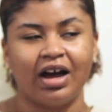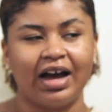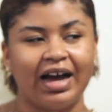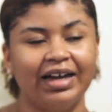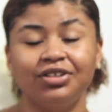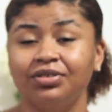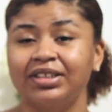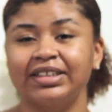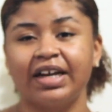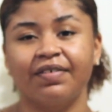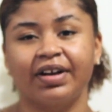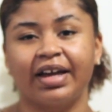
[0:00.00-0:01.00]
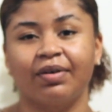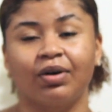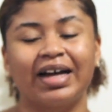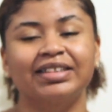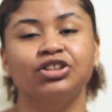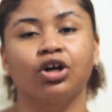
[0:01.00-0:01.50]
I do this every day. Well, I
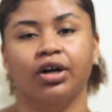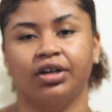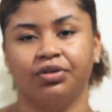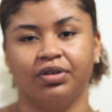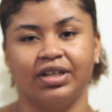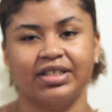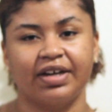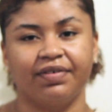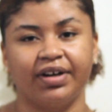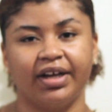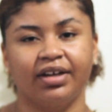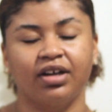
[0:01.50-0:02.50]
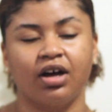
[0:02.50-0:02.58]
started doing this every day.